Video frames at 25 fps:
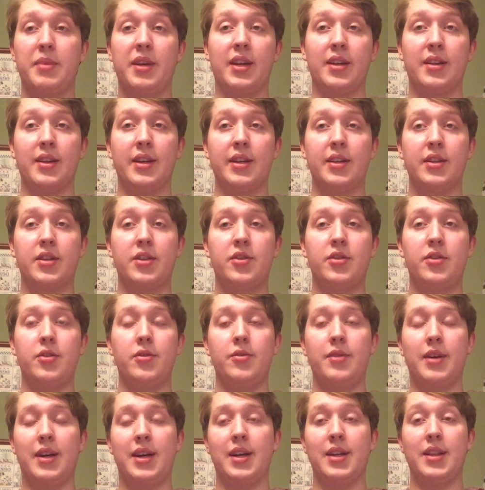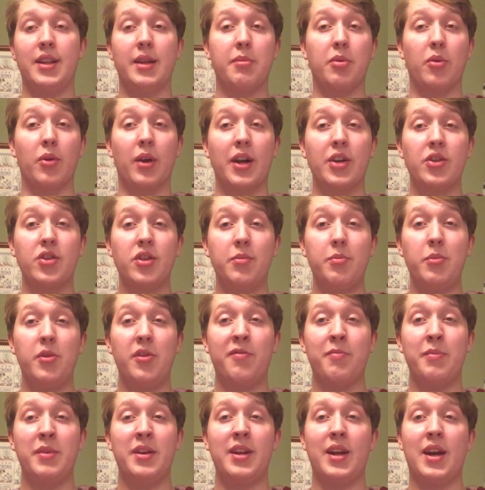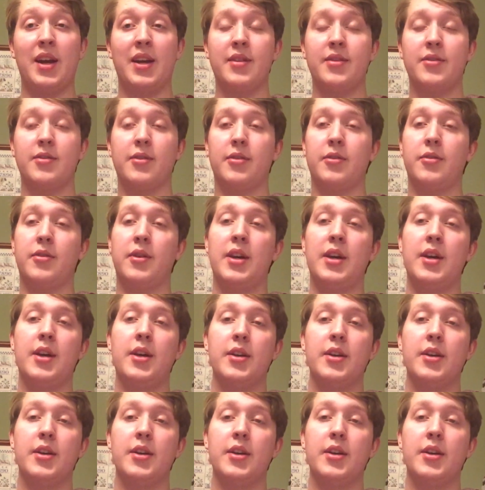being linked to a liberation movement, and so